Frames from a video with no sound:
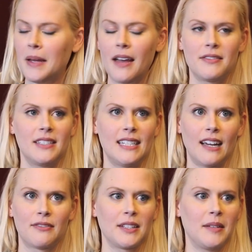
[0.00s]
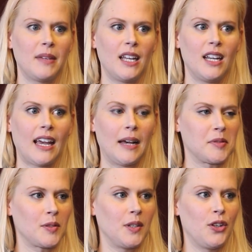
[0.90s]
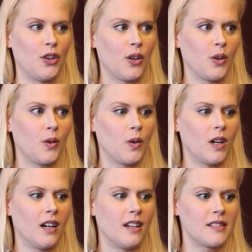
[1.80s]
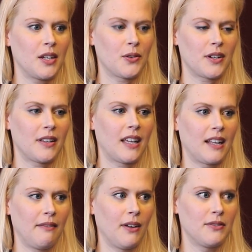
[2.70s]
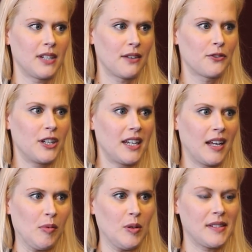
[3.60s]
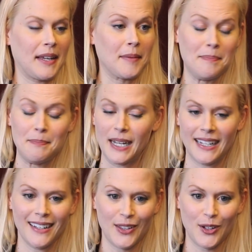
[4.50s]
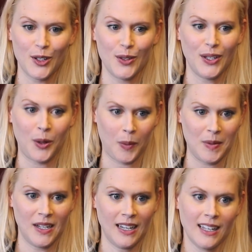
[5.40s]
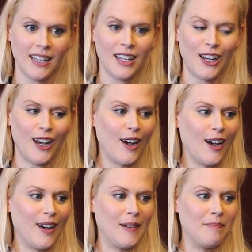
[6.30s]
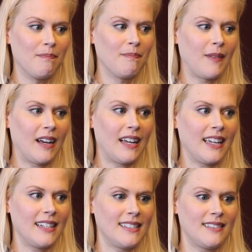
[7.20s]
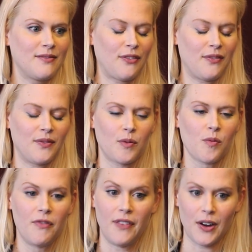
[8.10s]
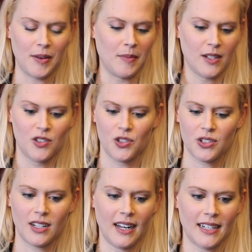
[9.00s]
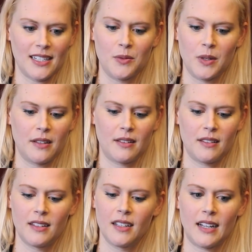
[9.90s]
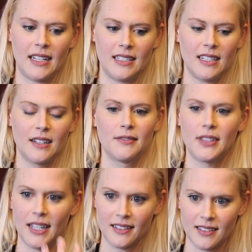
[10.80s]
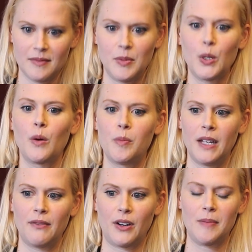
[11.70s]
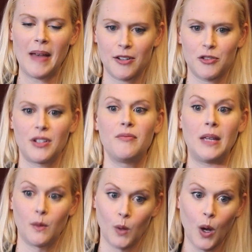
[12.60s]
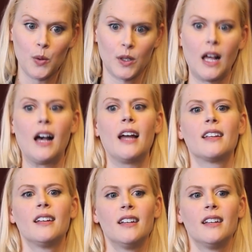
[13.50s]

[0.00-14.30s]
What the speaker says: I've definitely made absolutely no secret that I loved Anne of Green Gables, like many other young women. I very much connected with the idea of, like, you know, being very imaginative, being alone a lot,